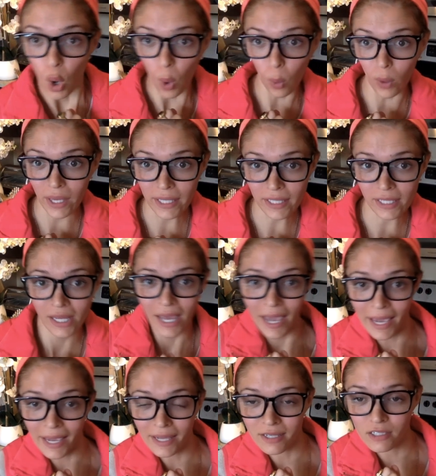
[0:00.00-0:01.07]
oil
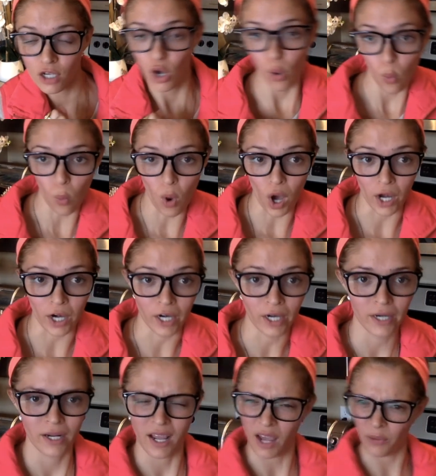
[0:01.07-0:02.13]
and water.
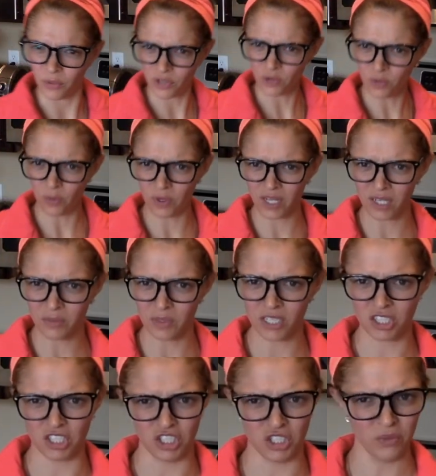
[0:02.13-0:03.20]
I wonder what we're going to
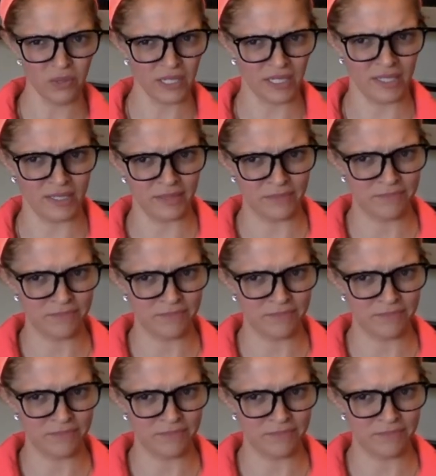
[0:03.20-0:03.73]
be doing.